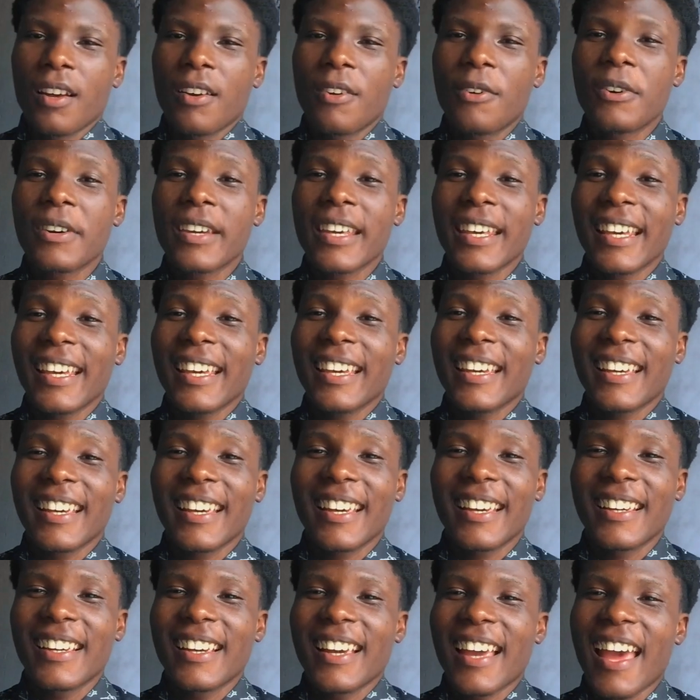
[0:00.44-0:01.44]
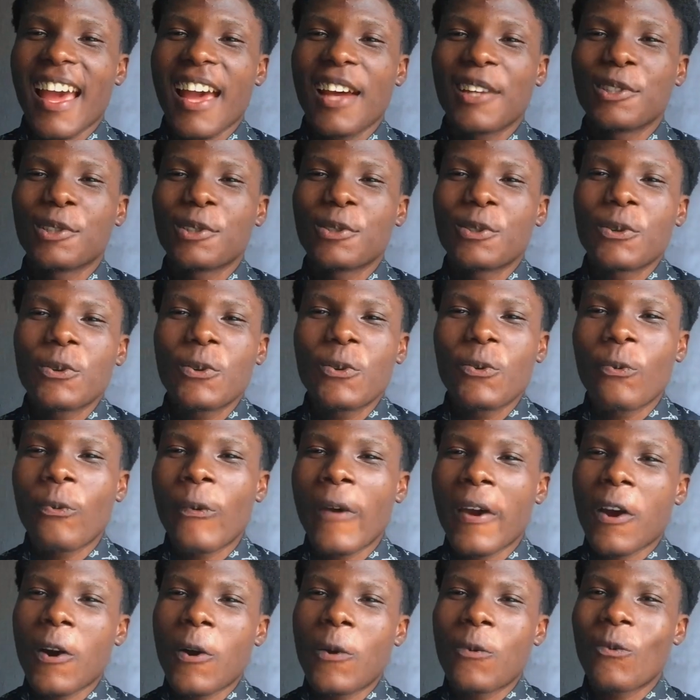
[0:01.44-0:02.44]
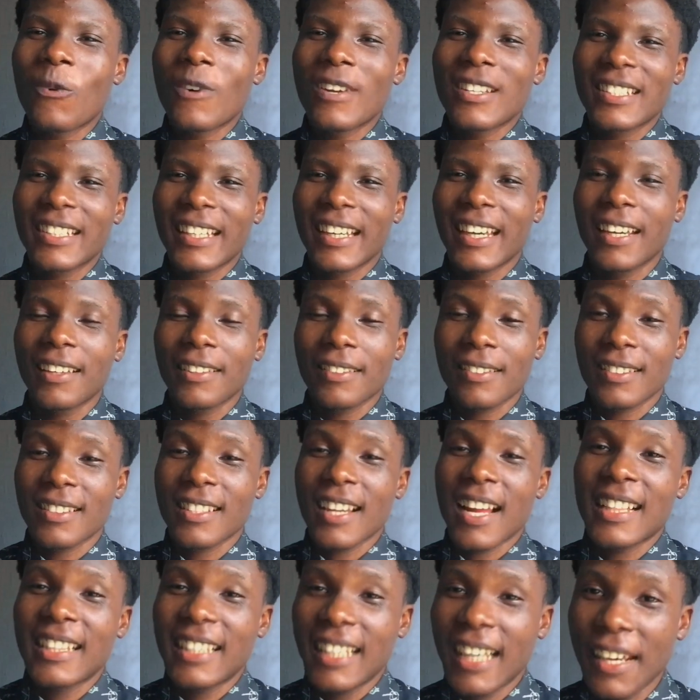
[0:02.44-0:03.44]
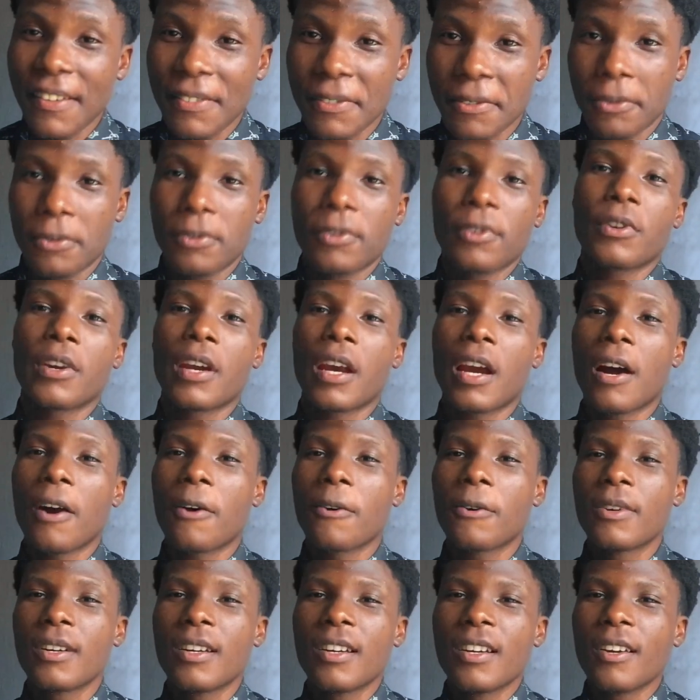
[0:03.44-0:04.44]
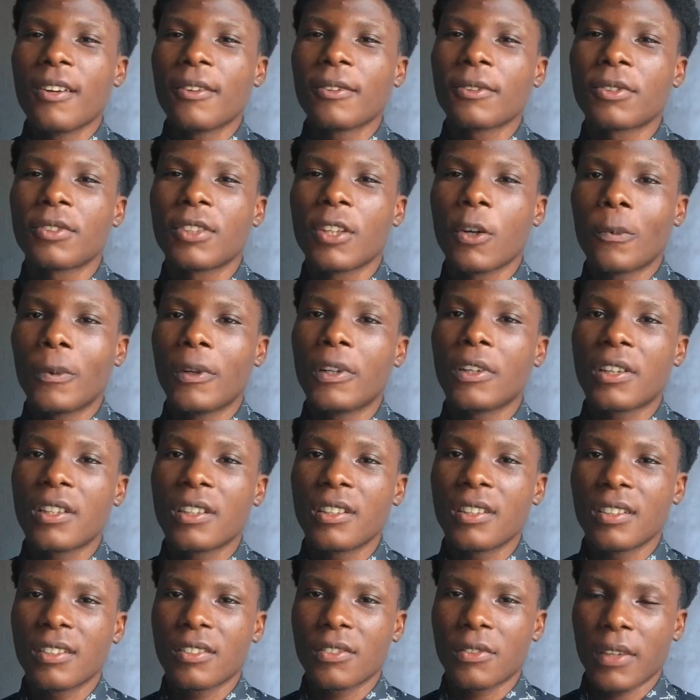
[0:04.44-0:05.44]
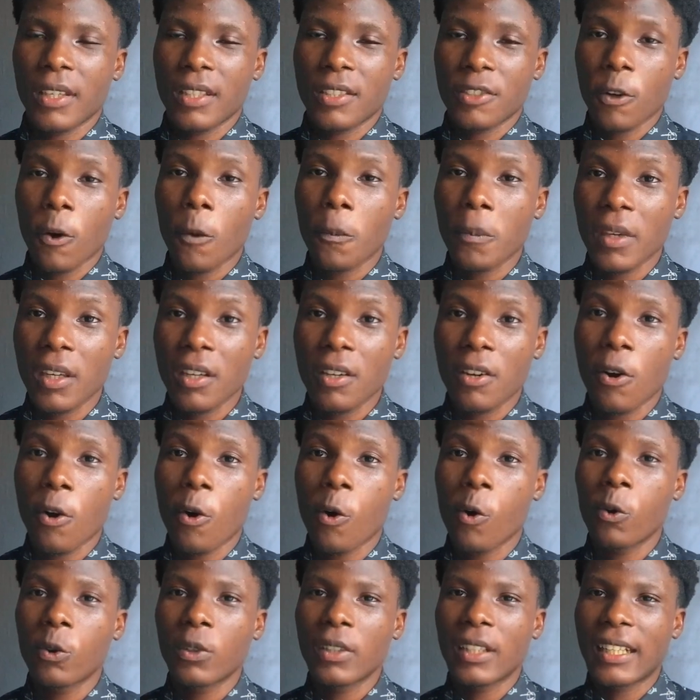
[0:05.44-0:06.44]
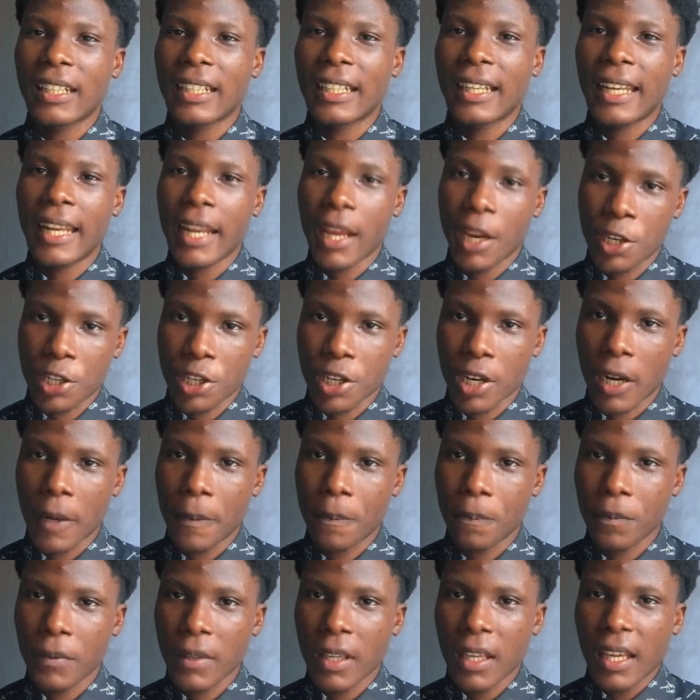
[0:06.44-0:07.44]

Okay, hello, welcome once again to Sir Dave's tutorial. Today we're looking into a topic called ledger.